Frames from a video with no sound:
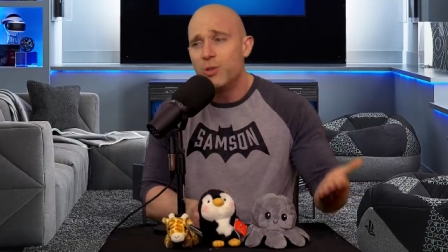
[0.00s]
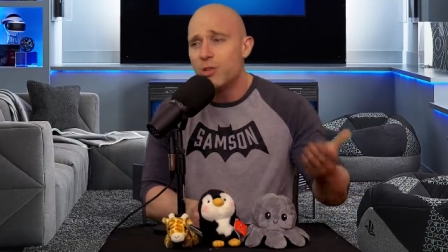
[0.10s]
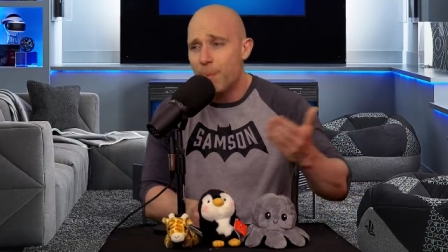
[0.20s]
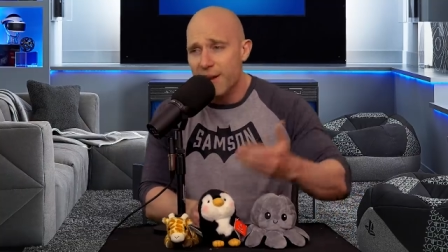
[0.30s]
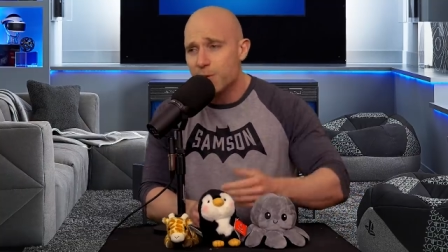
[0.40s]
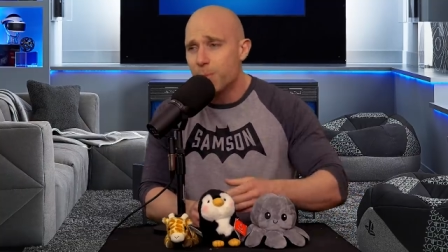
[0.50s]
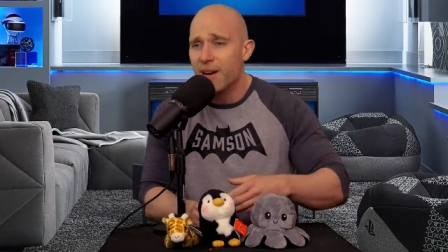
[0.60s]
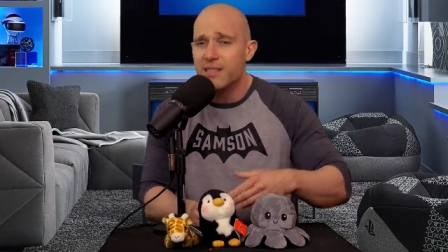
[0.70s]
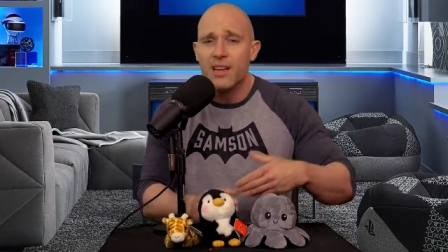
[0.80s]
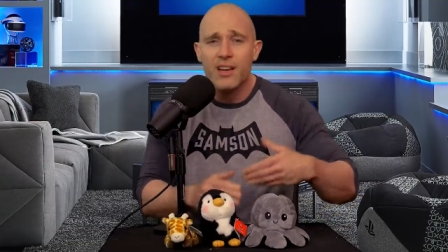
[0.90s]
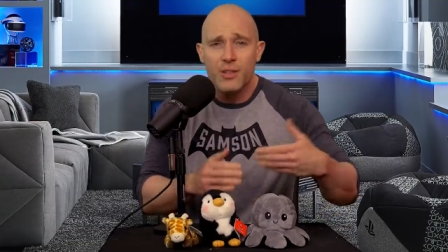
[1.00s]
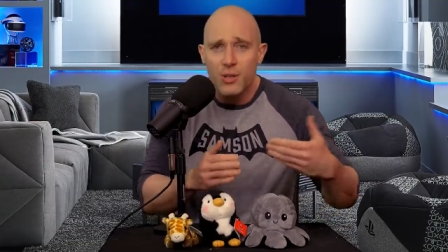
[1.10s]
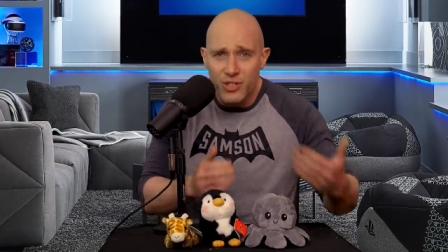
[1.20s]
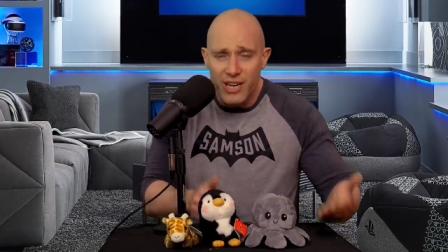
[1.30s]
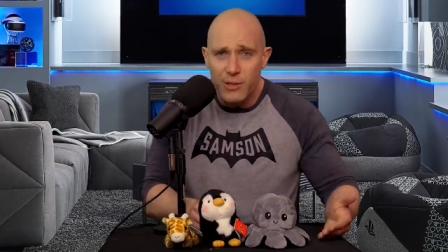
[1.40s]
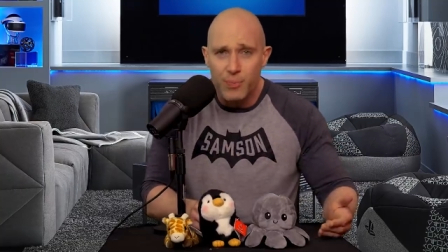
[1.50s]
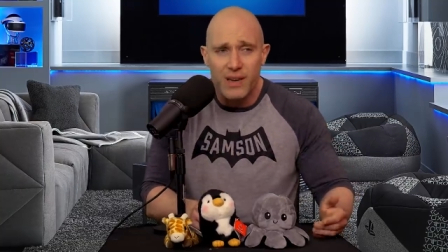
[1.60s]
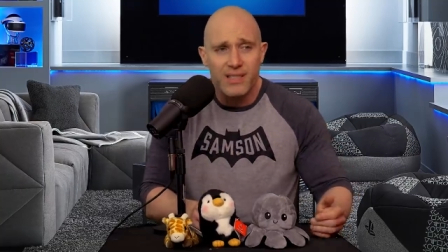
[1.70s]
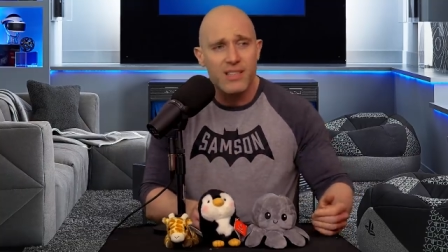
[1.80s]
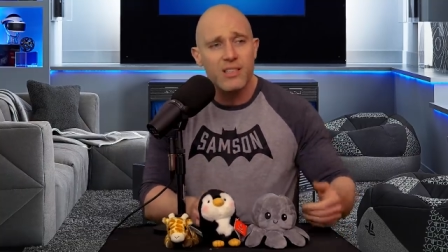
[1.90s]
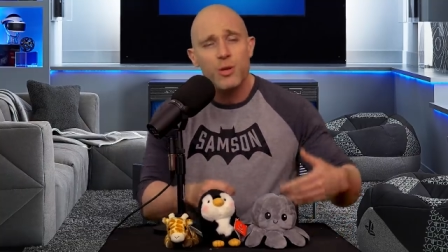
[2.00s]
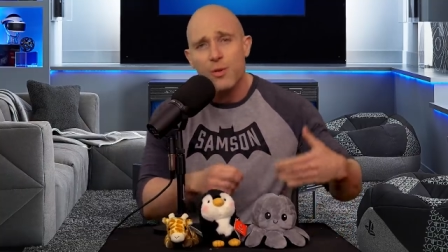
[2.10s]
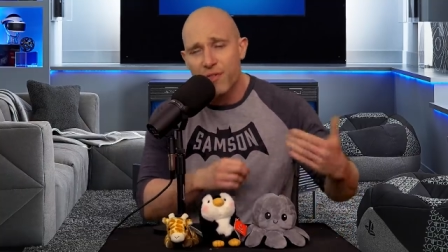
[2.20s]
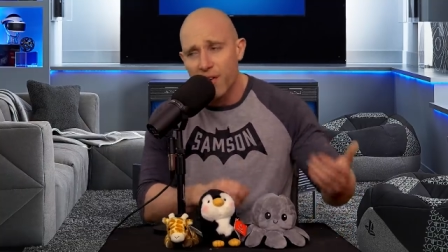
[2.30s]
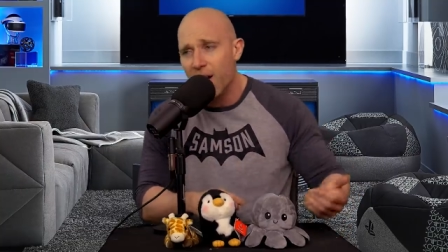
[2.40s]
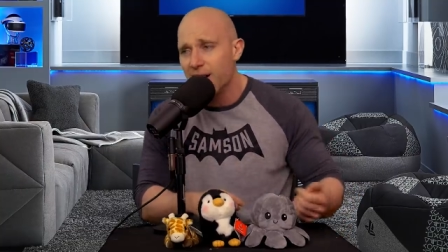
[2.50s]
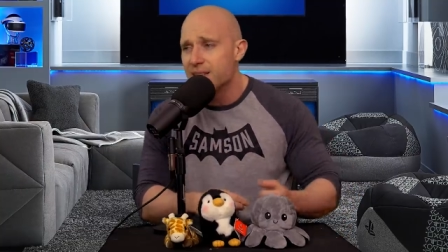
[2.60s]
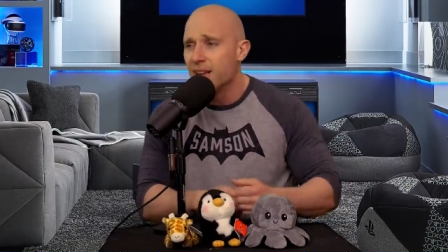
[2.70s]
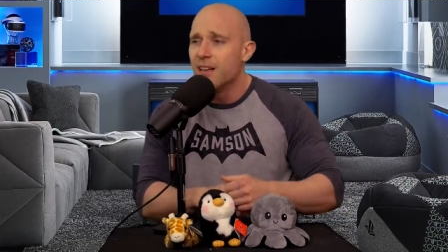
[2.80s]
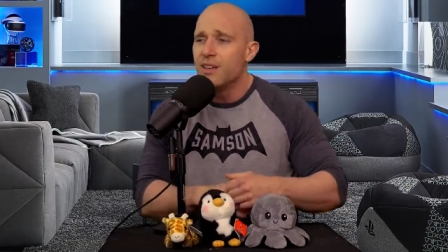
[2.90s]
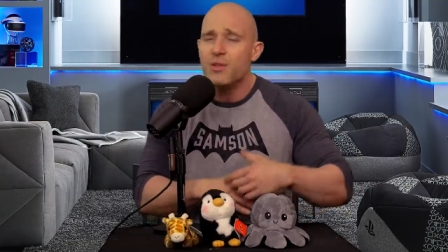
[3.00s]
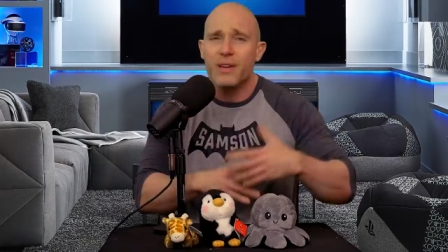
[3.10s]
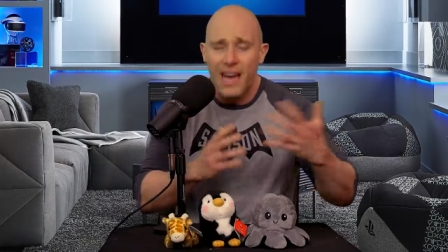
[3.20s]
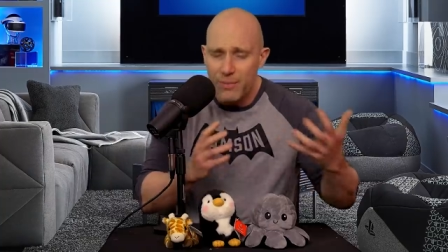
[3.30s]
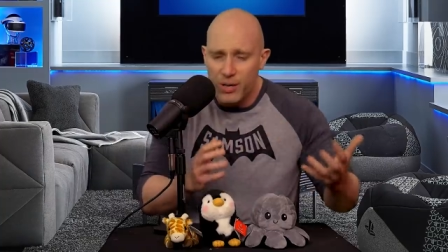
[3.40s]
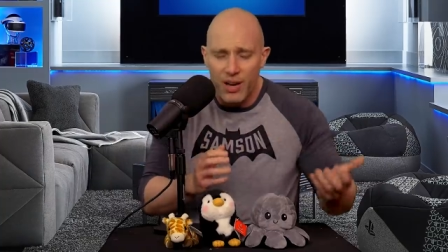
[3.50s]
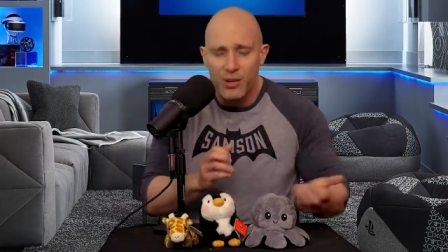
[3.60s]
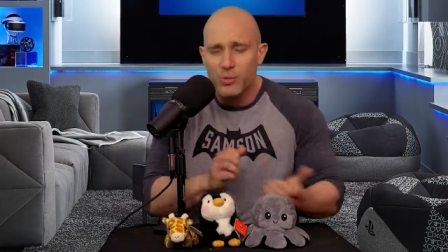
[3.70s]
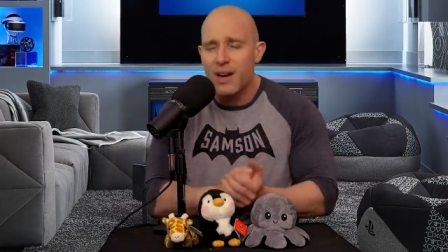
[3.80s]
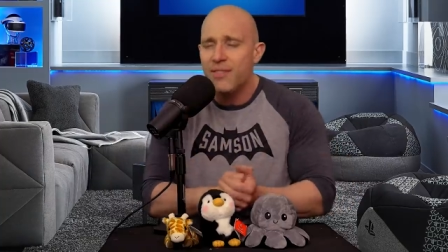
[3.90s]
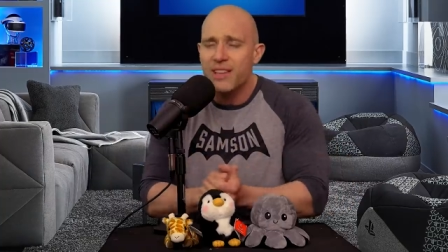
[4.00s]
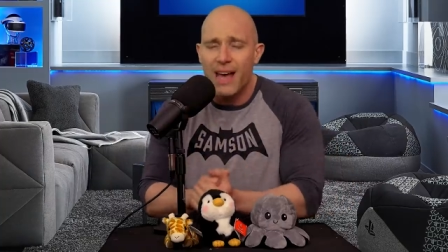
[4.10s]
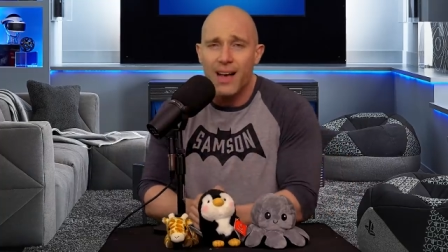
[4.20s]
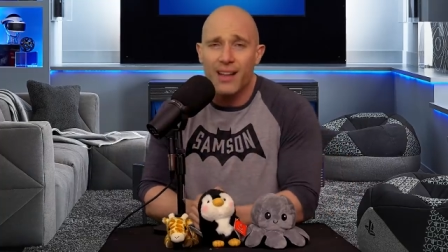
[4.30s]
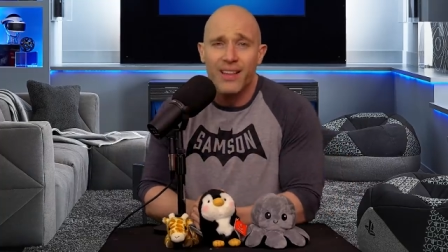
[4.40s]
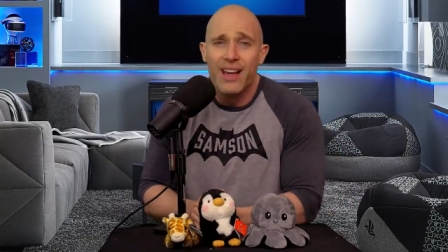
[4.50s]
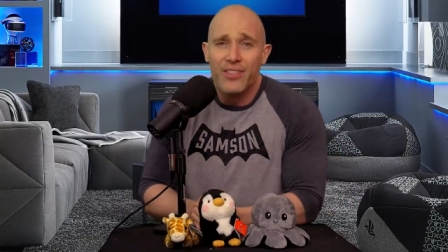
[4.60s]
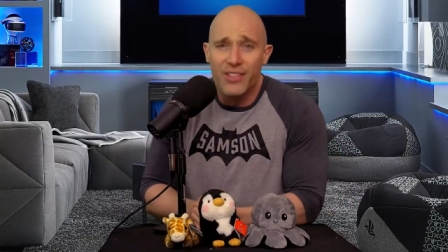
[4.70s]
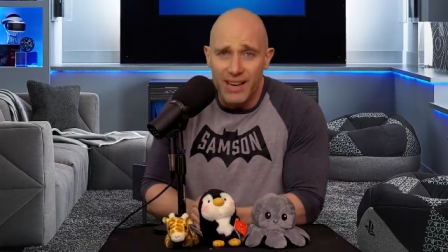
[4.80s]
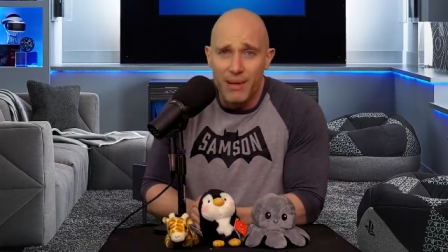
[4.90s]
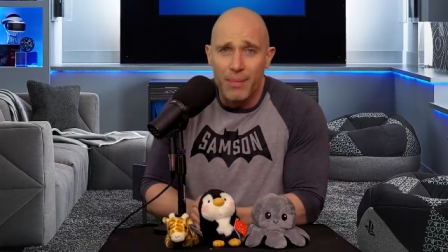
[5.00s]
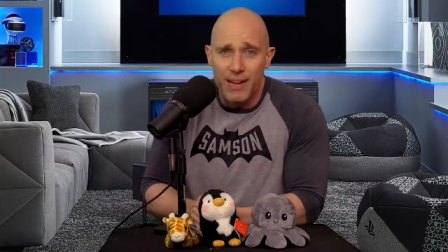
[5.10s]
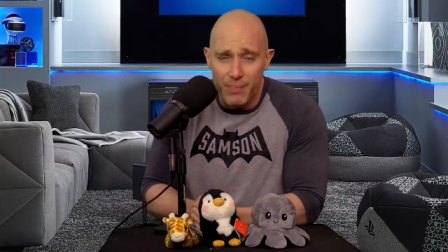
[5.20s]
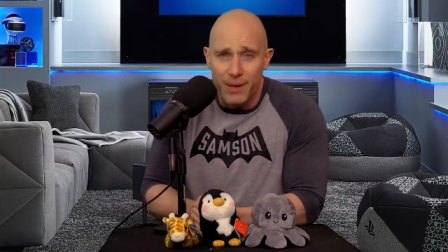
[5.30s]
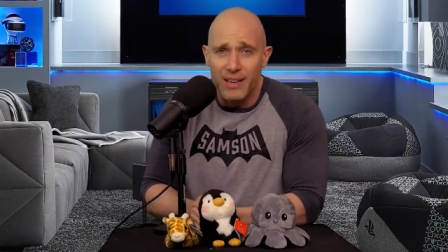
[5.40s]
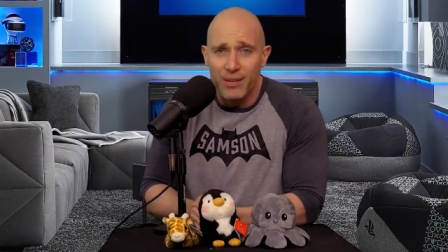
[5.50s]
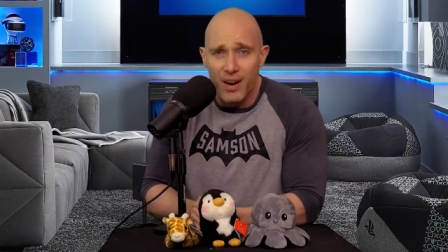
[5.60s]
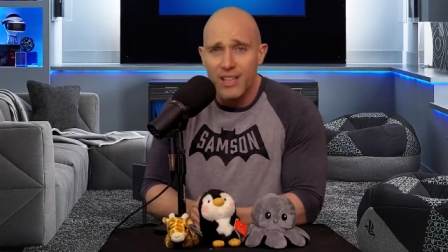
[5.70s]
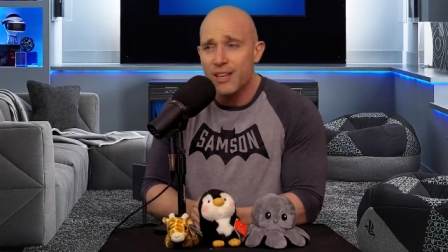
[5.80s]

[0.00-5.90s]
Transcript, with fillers: Do the bench press, do your chest presses, do your flies, do your cable curls, whatever the hell that it may be, right?